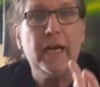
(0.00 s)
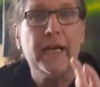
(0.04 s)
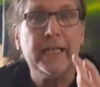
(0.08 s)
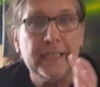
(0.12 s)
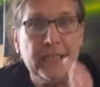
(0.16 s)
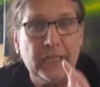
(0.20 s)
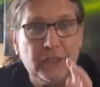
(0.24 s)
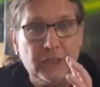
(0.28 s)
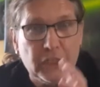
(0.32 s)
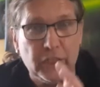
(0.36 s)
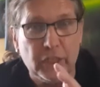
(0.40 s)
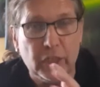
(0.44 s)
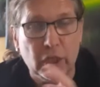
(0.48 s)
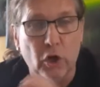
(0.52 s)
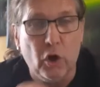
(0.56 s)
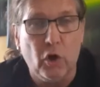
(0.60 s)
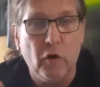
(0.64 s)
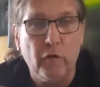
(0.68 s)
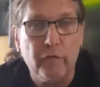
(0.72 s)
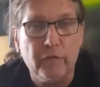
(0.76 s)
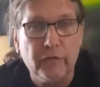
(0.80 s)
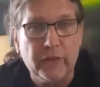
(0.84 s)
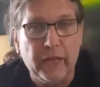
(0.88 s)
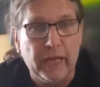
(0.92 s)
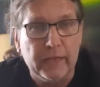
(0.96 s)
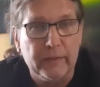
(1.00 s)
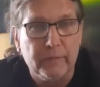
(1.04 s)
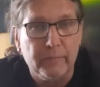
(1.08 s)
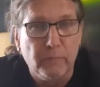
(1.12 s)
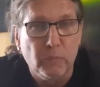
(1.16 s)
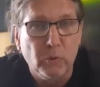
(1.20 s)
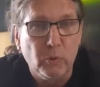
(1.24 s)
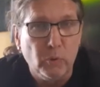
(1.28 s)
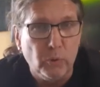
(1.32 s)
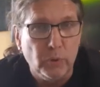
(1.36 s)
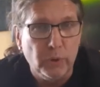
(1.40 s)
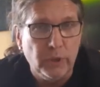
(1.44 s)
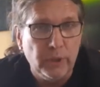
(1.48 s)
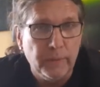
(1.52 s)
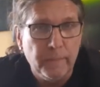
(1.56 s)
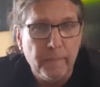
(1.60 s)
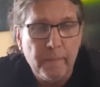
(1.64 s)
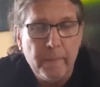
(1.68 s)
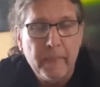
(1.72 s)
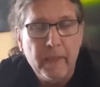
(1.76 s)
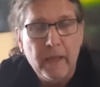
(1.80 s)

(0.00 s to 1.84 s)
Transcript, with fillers: energy of that moon